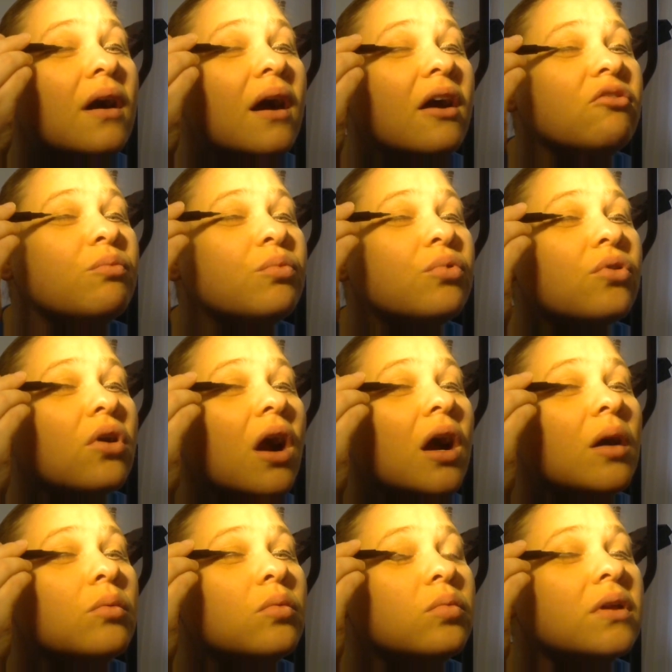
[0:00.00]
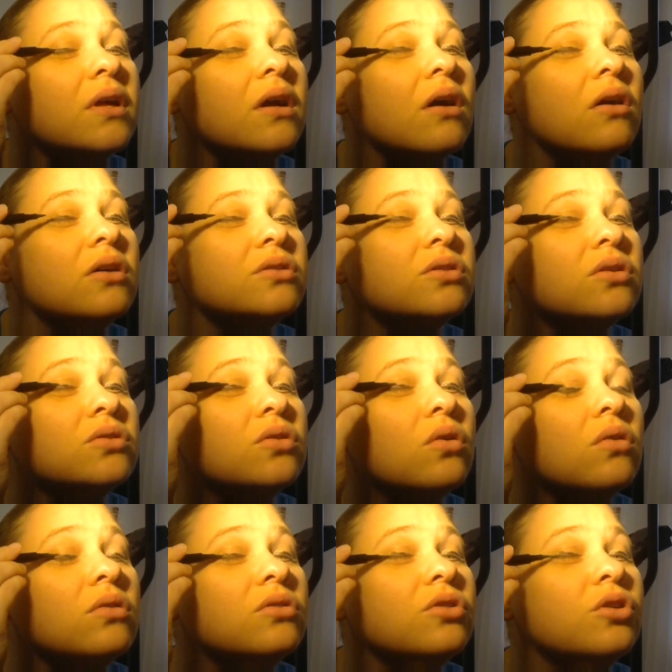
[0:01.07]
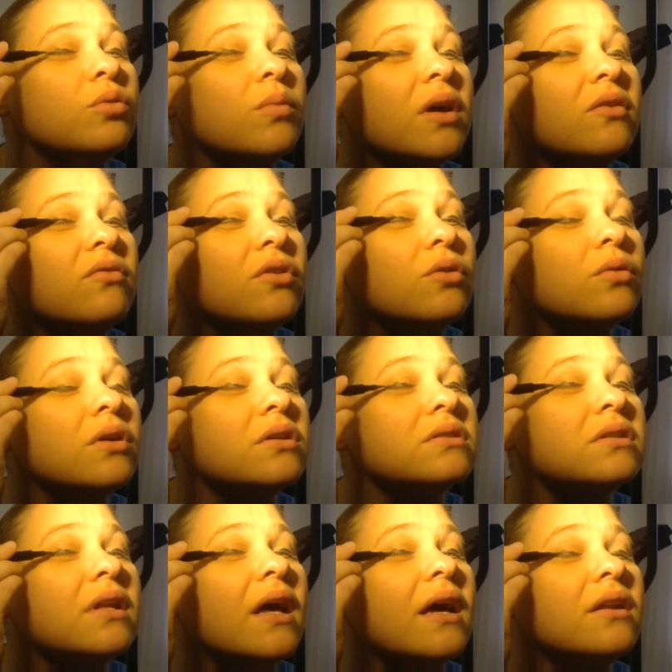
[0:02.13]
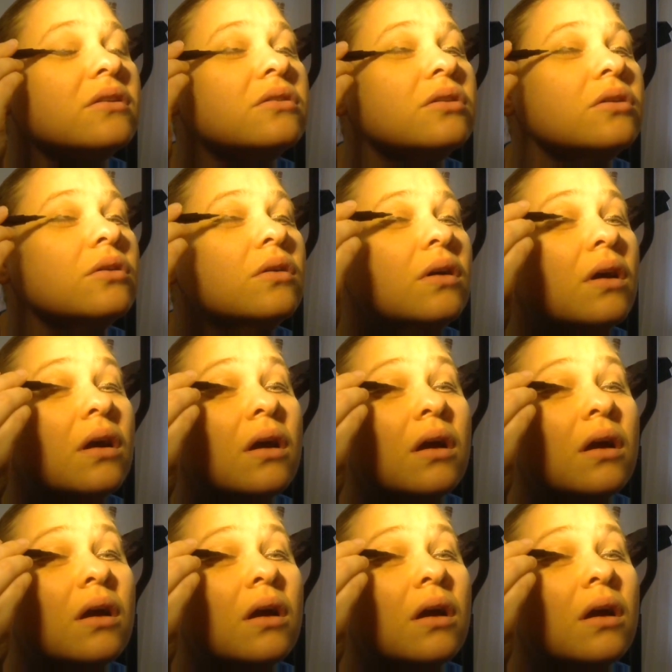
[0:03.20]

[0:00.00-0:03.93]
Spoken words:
I've probably also told you, my viewers, that too.